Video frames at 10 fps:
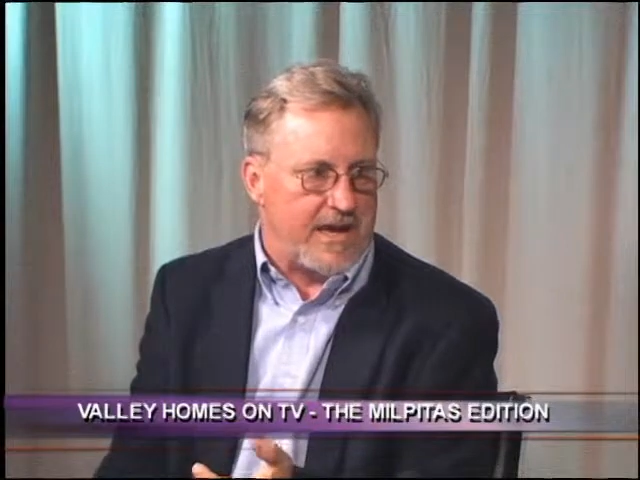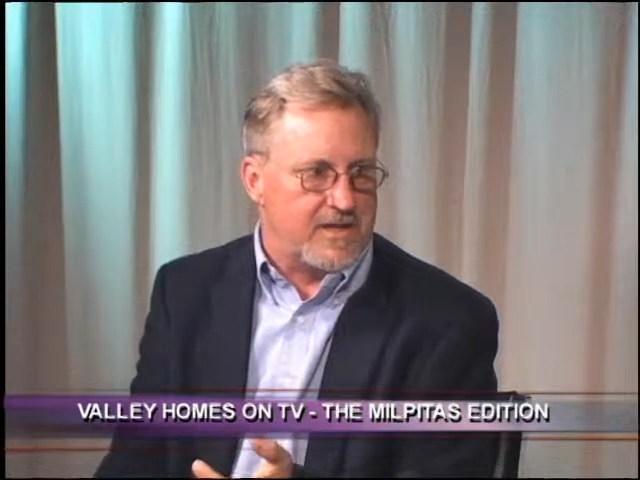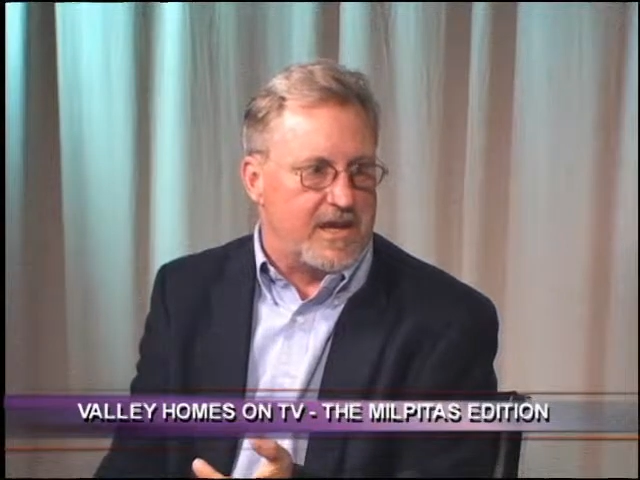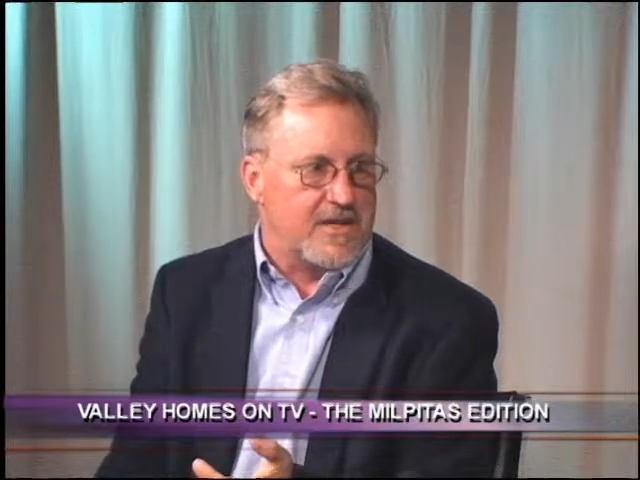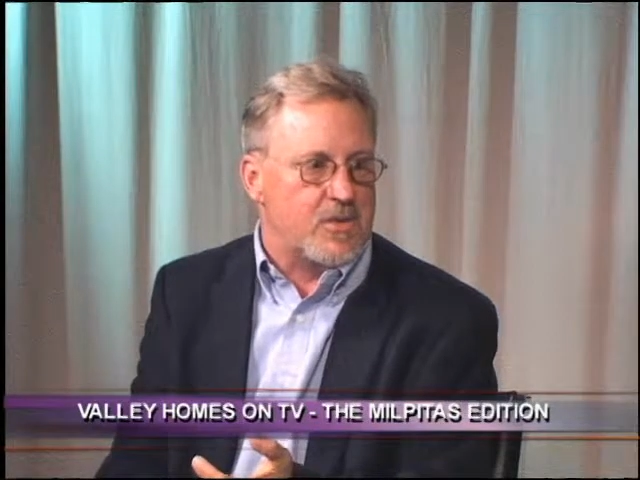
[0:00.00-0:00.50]

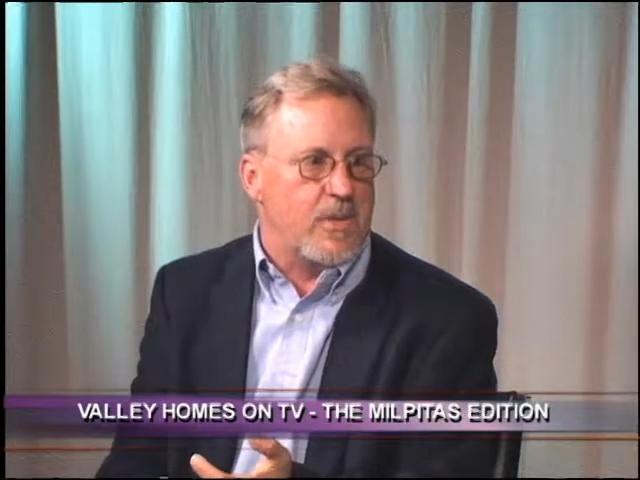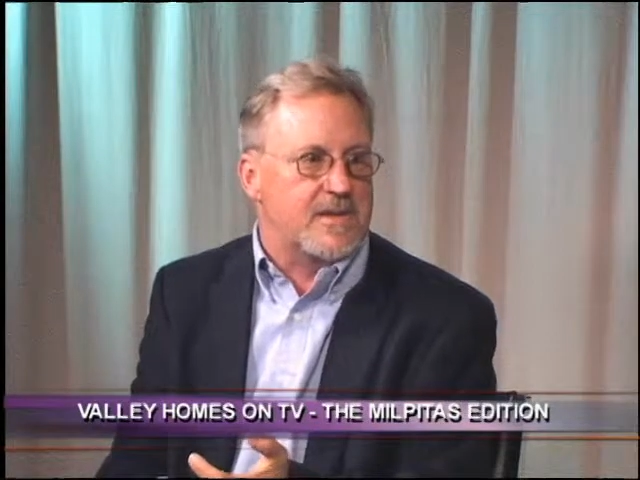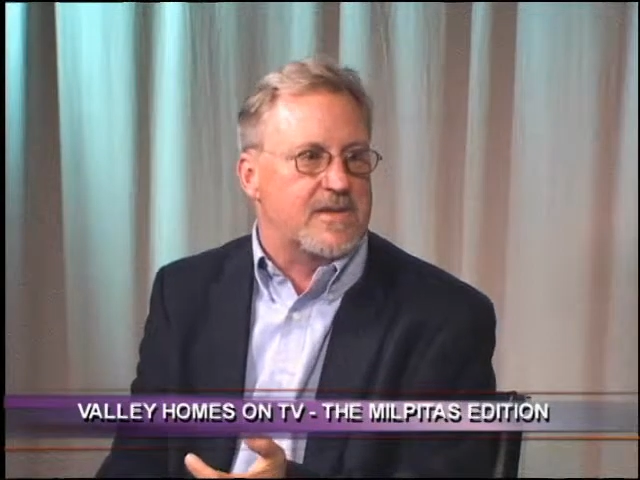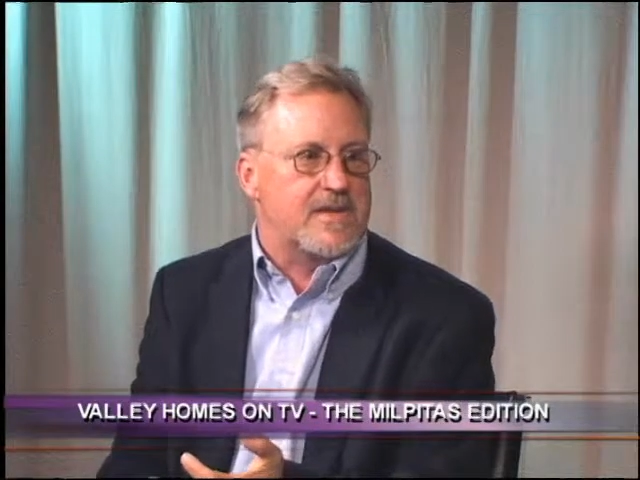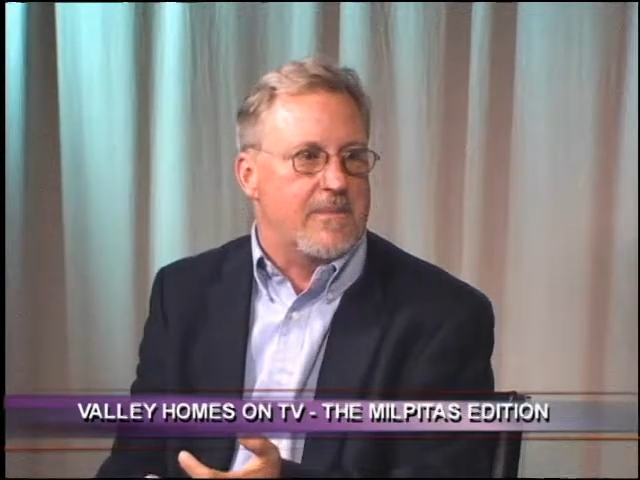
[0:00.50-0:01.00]

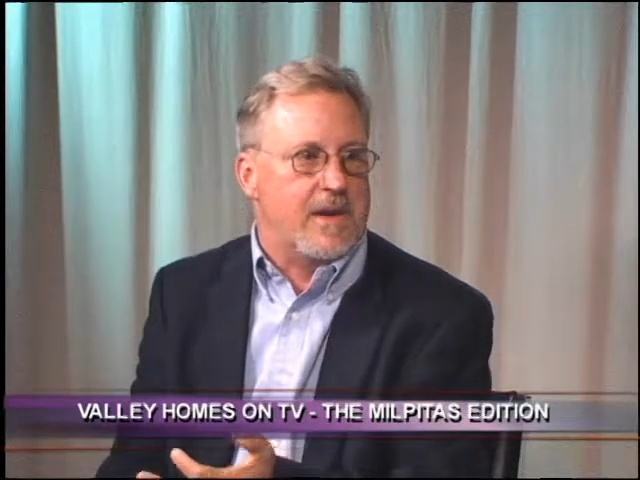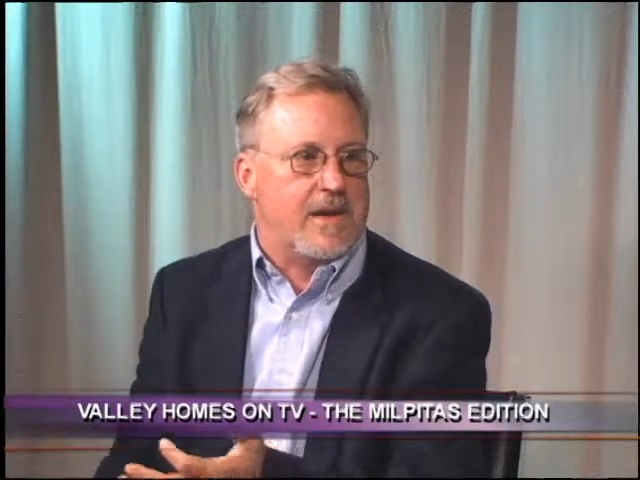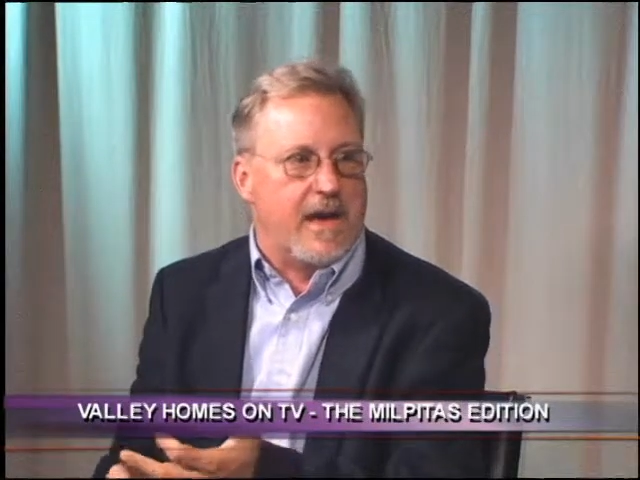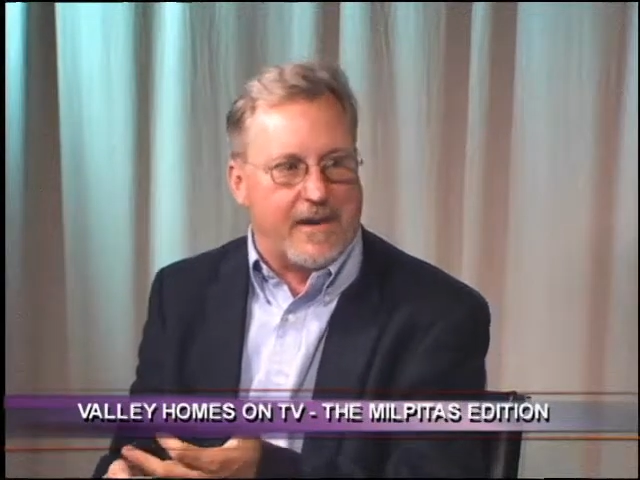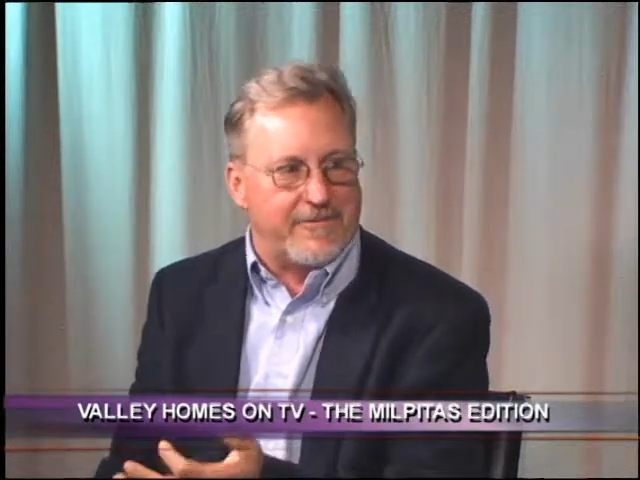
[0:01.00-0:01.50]
consequences they may
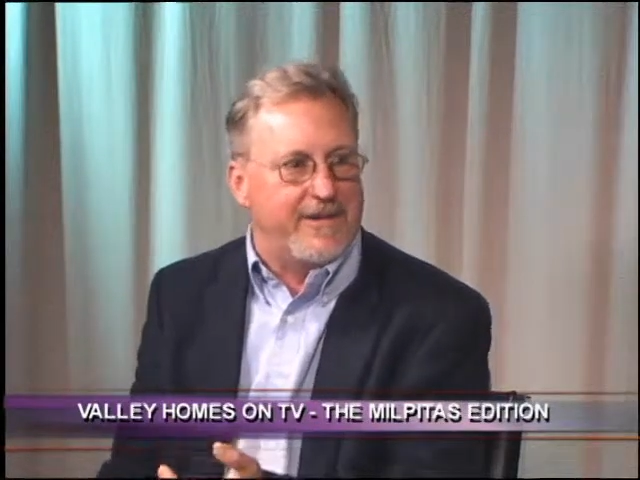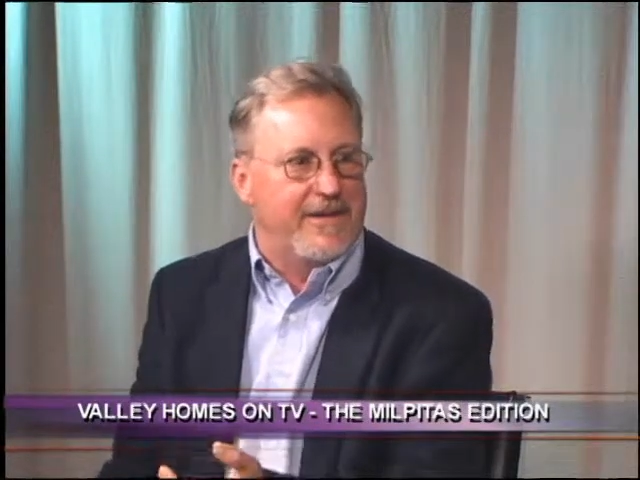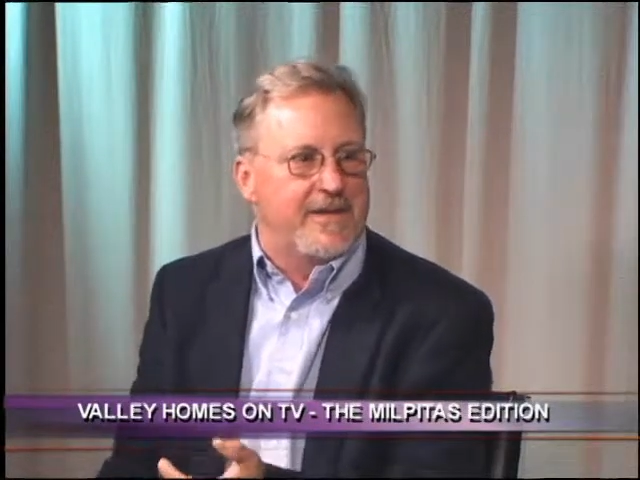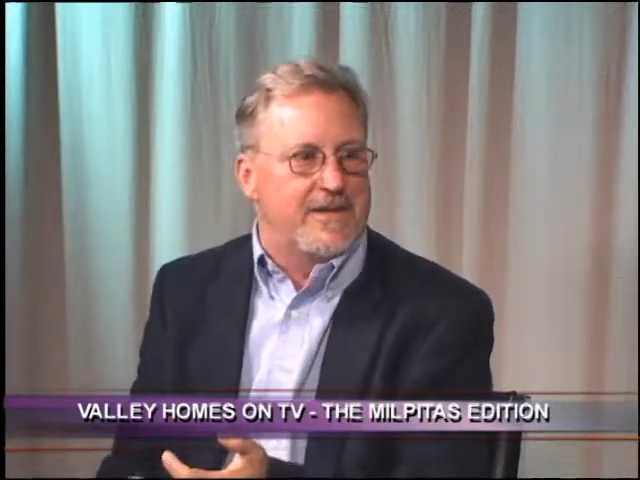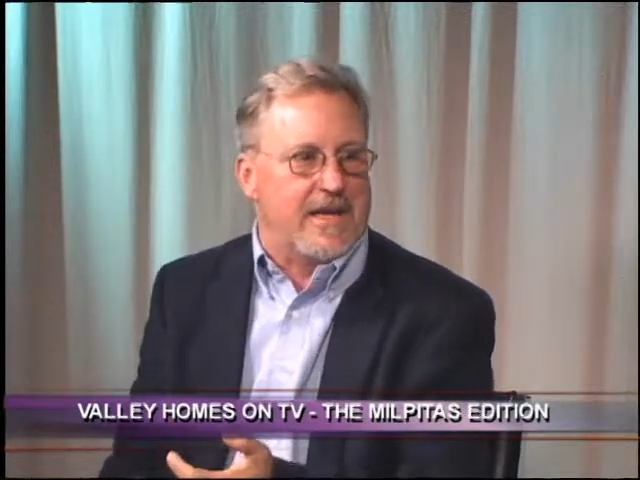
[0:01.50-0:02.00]
not have
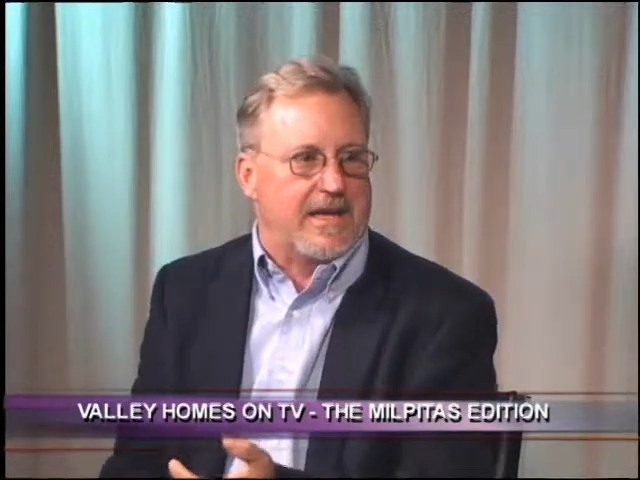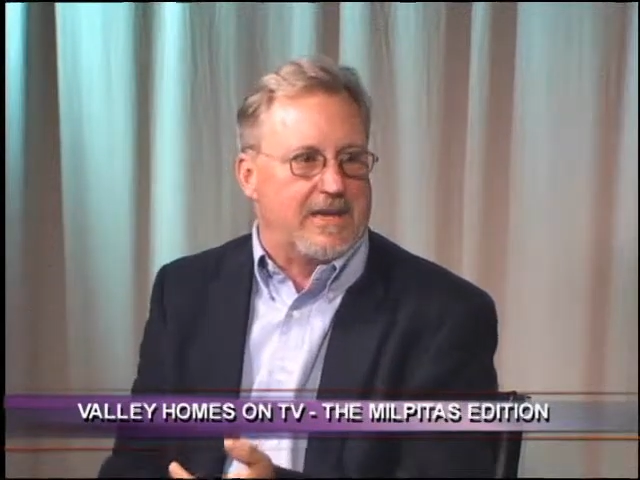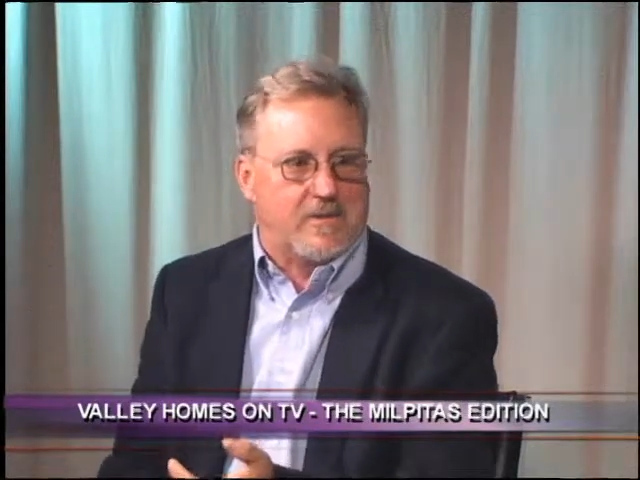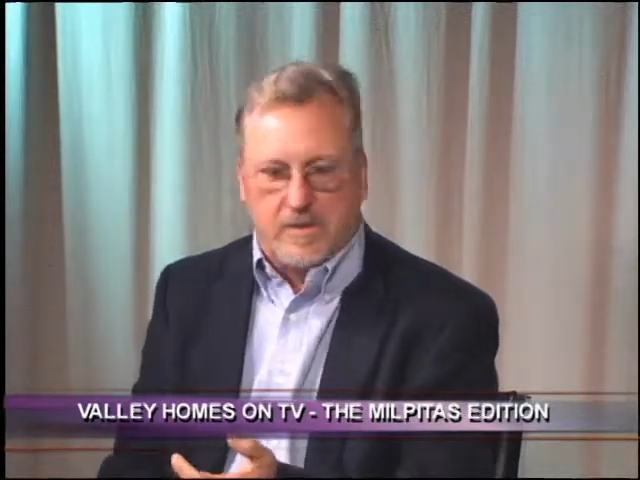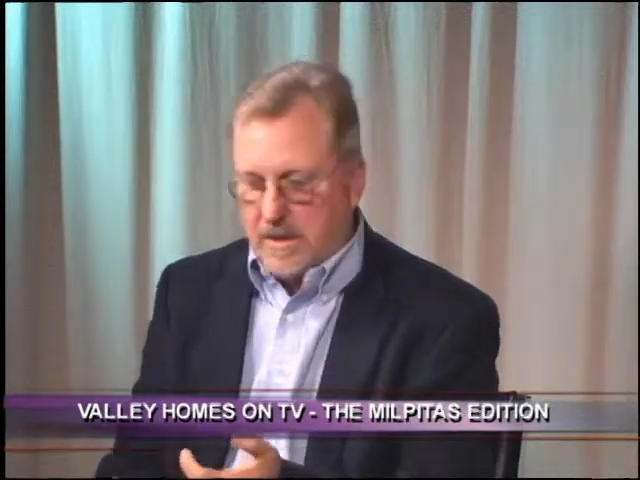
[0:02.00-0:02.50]
taken
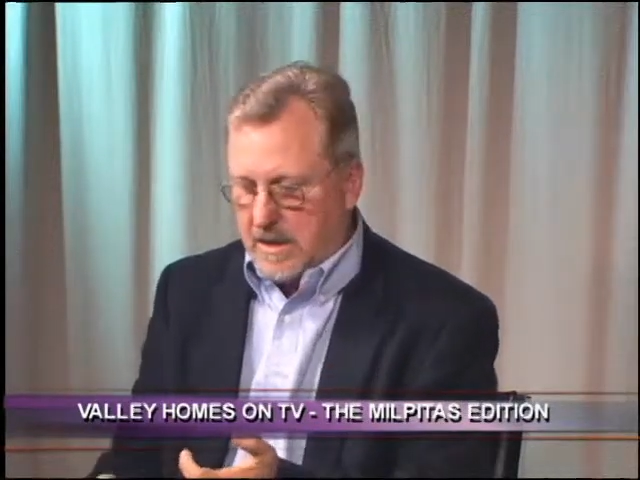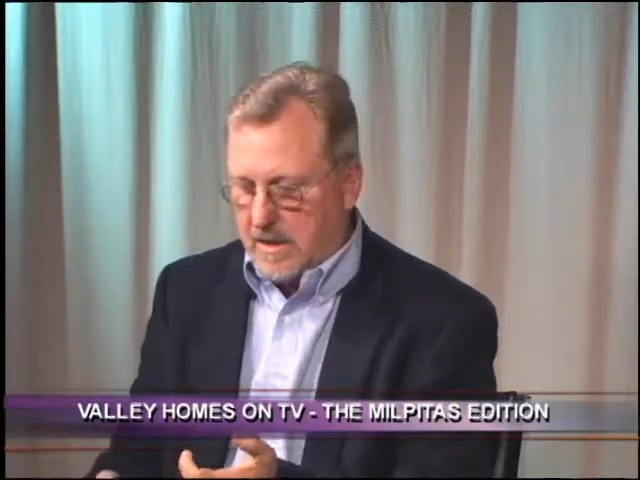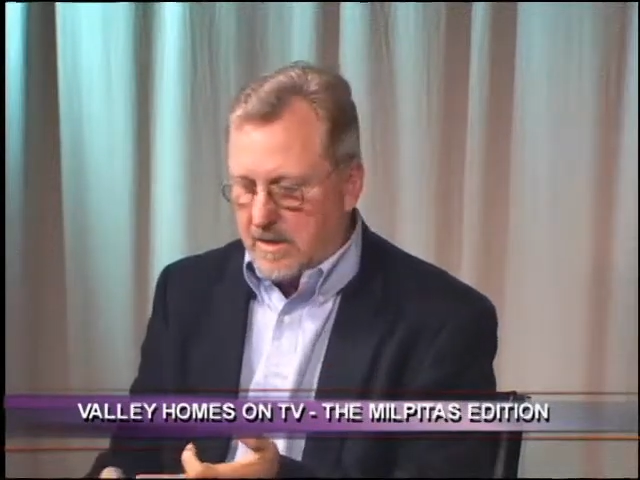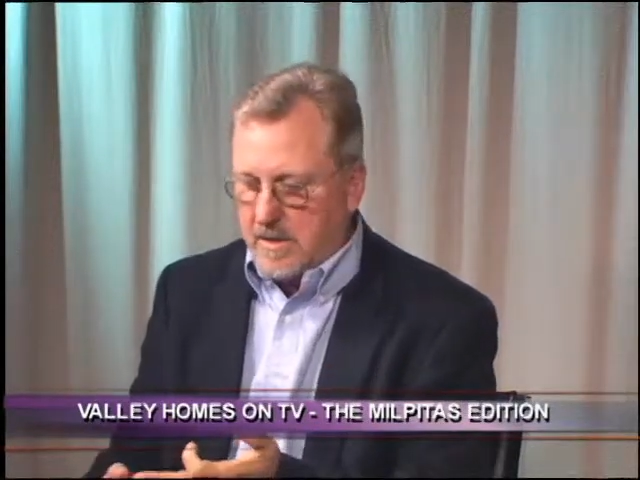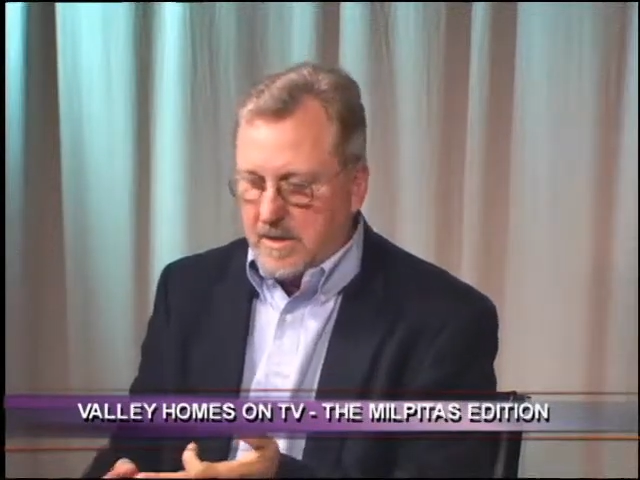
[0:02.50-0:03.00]
into
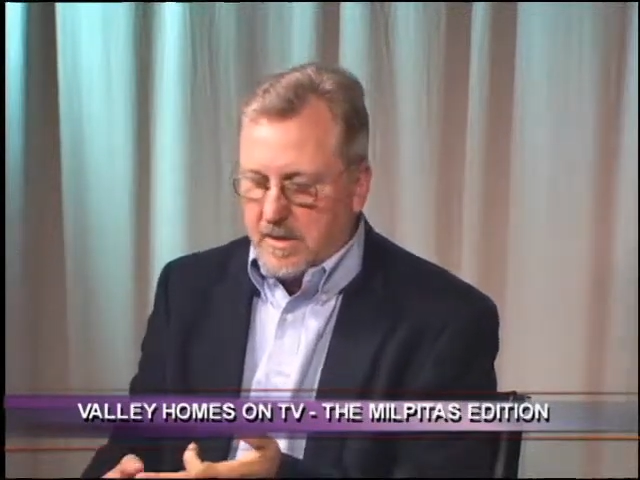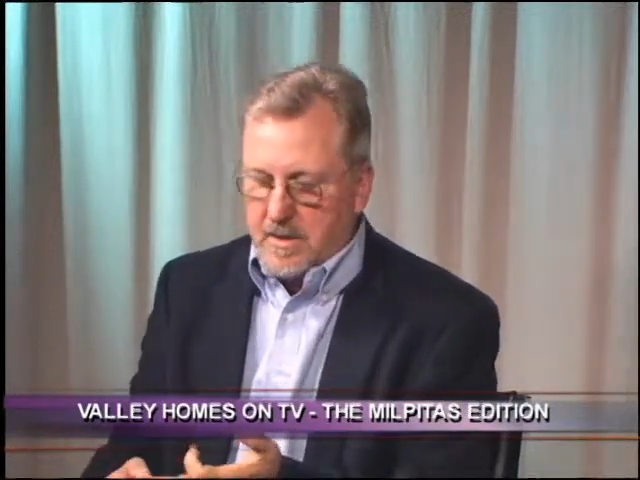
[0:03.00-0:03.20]
account?